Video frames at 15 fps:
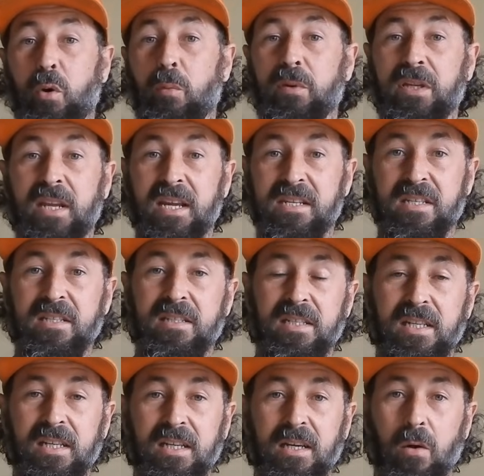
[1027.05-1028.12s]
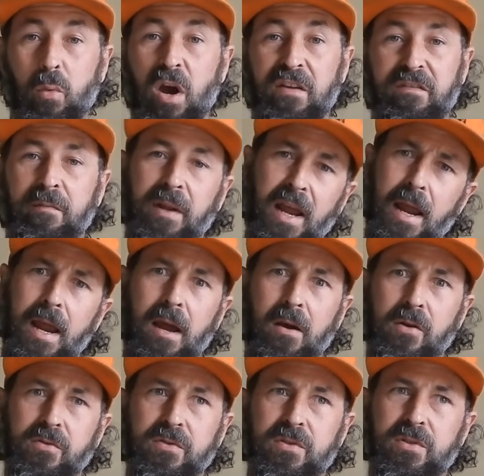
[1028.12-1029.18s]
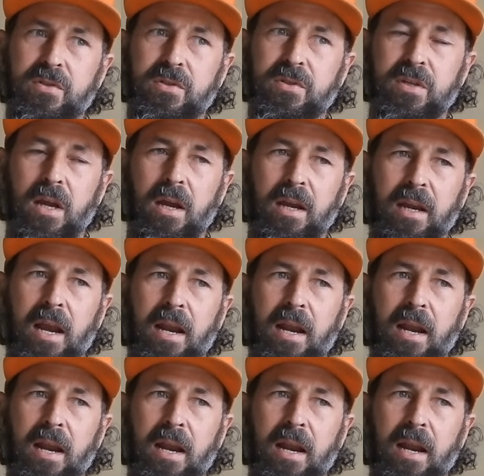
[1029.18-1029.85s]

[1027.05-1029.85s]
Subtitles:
probably decent deer, away from the hounds